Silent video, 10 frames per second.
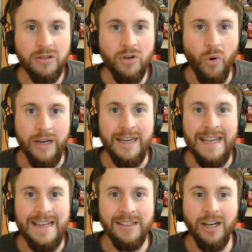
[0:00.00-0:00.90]
quite
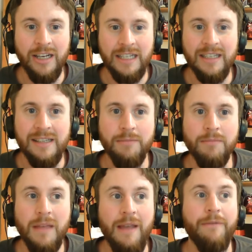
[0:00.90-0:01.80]
neat and tidy because
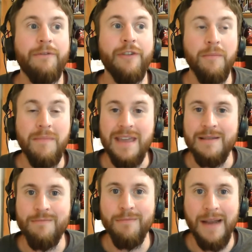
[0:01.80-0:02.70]
it for
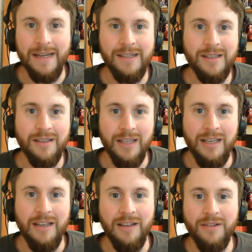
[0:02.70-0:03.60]
me makes
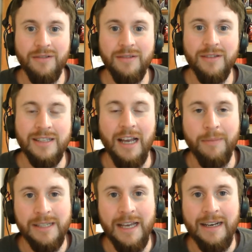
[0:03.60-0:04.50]
the setup
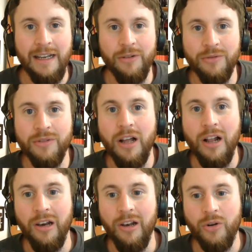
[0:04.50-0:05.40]
and teardown a lot